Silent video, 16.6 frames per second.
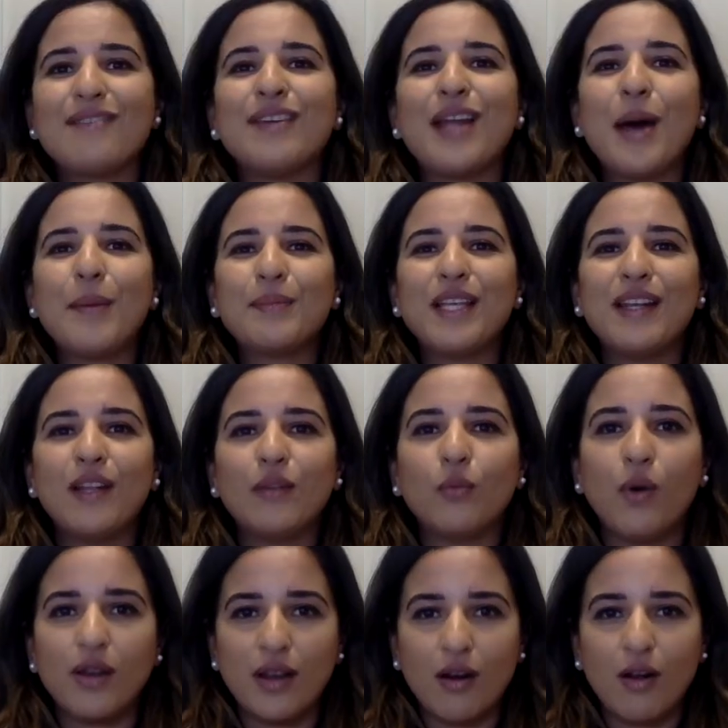an updated
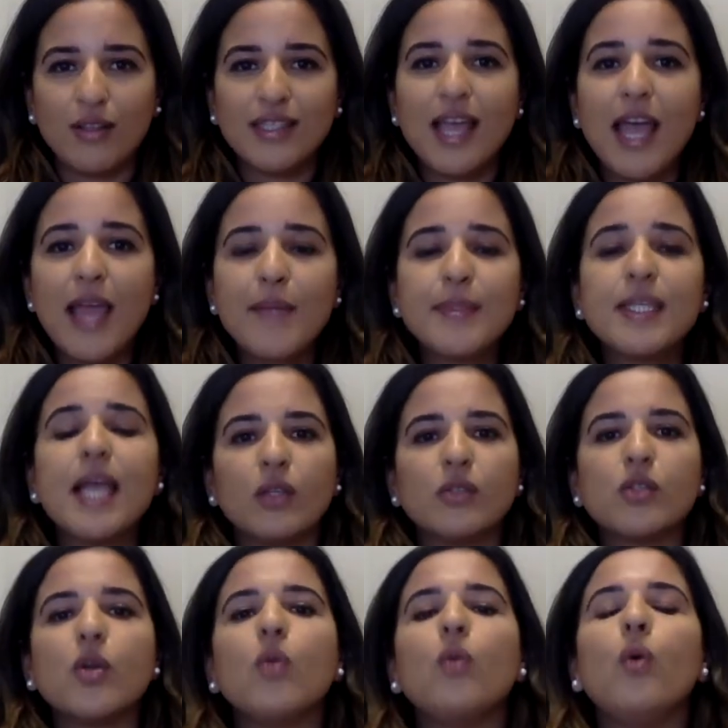one at all times.
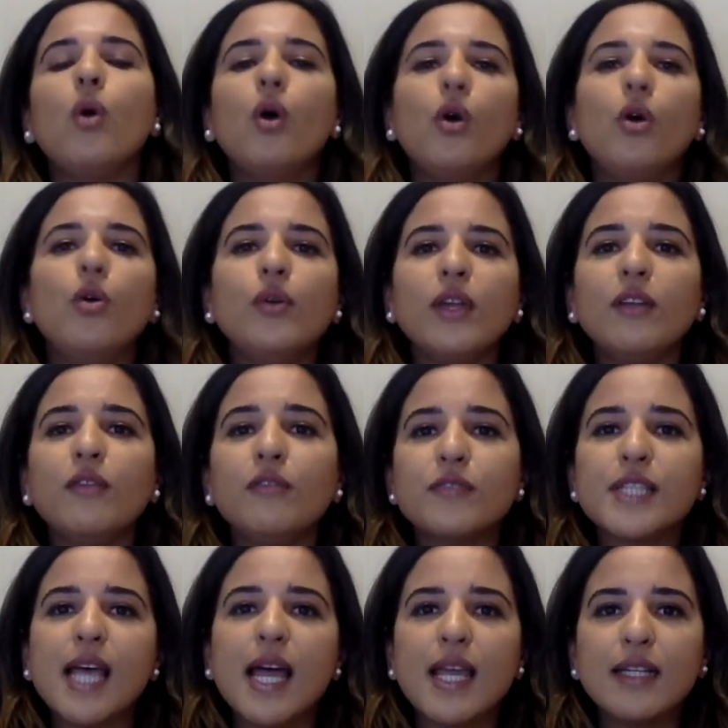So who can
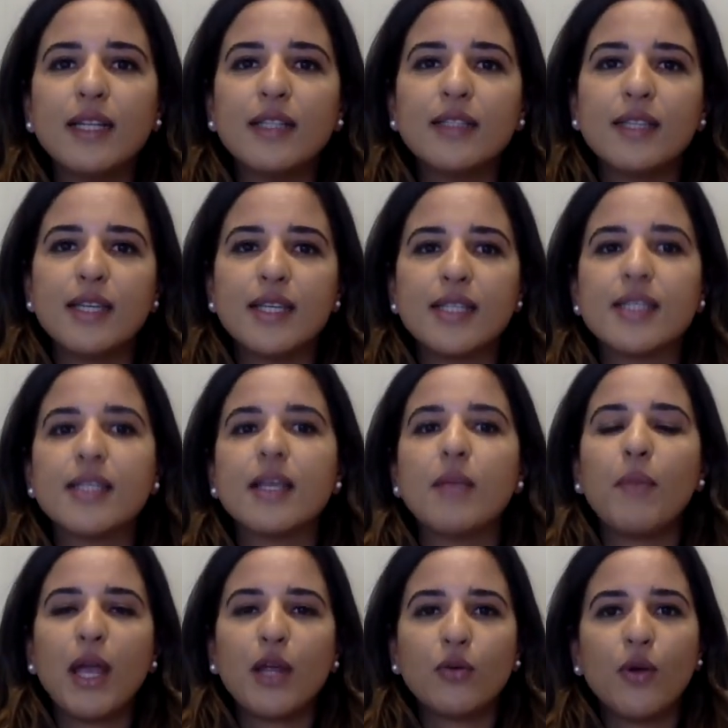sign this
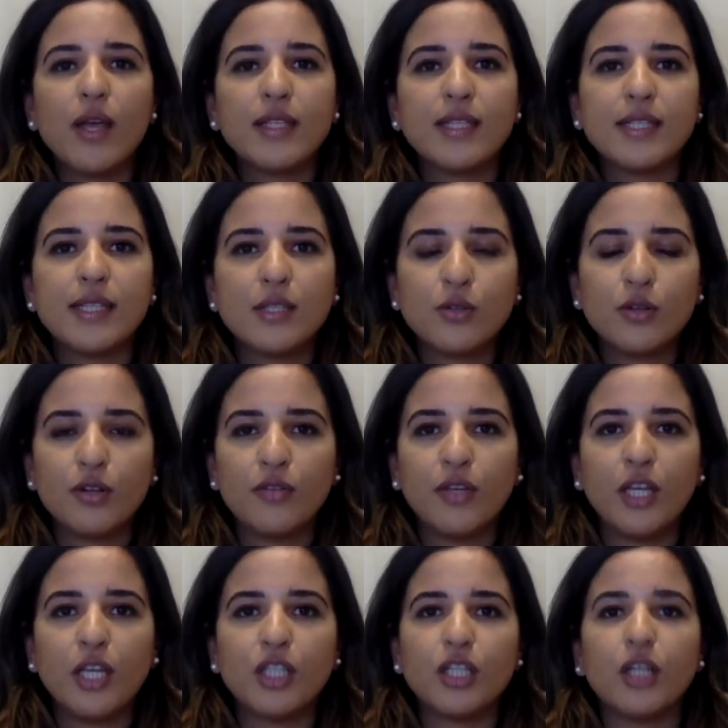microentity
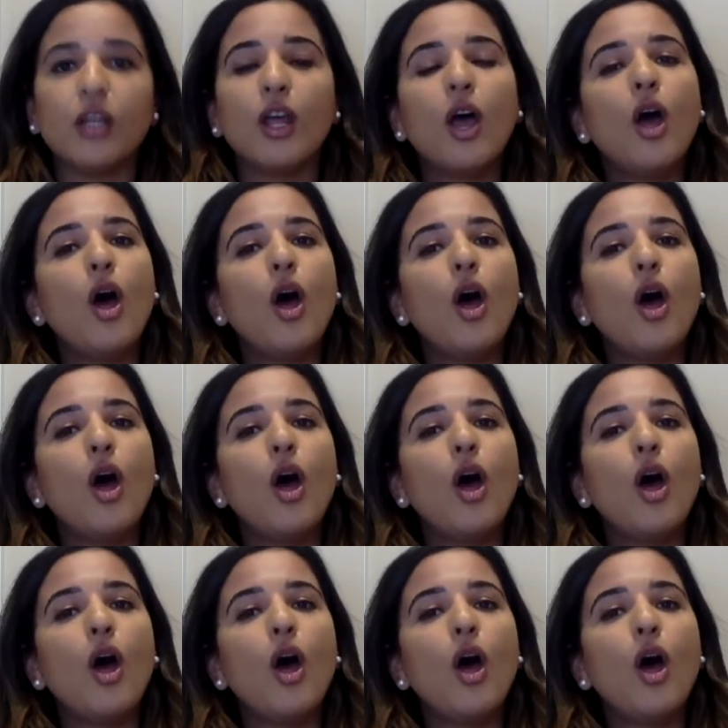certification?